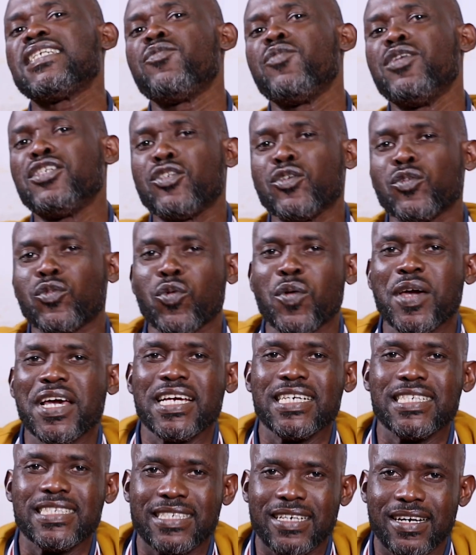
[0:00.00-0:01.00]
thing we should do
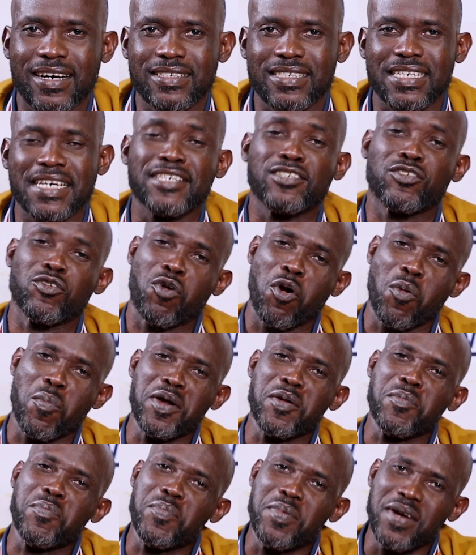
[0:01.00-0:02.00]
in church is to
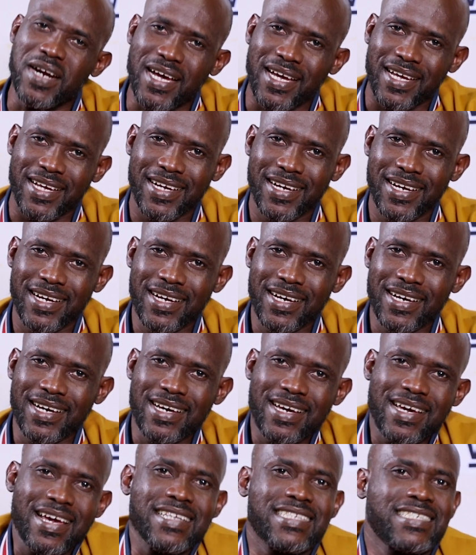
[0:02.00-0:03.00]
come and pray,
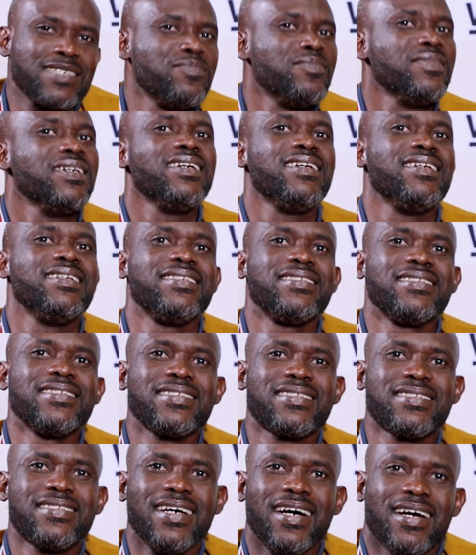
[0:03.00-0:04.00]
it
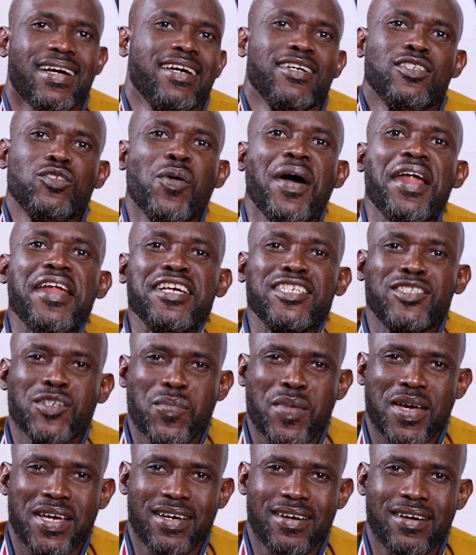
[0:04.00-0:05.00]
means you are
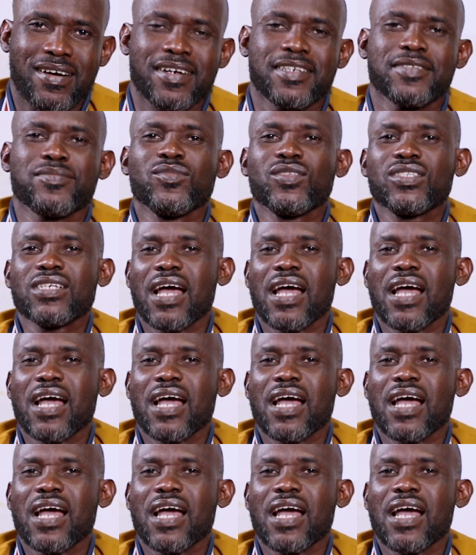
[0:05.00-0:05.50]
disobeying God.